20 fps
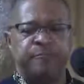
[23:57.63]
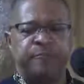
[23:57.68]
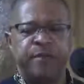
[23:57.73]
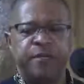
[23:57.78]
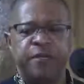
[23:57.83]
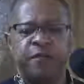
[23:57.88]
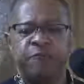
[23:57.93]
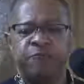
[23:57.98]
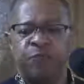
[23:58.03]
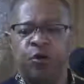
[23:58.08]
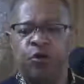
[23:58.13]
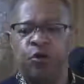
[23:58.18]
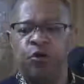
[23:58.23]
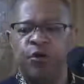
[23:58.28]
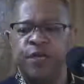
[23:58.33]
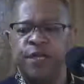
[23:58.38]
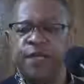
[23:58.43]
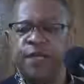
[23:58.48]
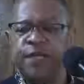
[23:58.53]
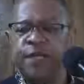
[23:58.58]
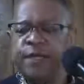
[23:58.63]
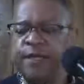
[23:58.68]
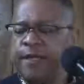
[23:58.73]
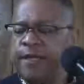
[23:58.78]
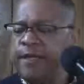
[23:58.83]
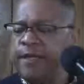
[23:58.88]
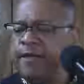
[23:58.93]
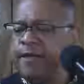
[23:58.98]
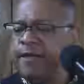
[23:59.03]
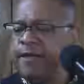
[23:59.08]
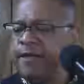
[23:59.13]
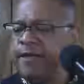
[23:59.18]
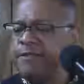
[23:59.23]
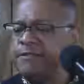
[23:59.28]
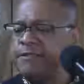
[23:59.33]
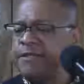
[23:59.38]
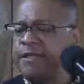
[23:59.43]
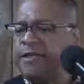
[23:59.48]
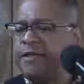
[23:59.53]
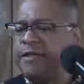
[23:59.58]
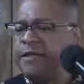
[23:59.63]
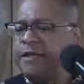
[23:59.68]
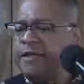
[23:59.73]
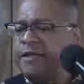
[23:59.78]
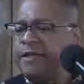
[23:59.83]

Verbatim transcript: up in the morning. And, and, he said that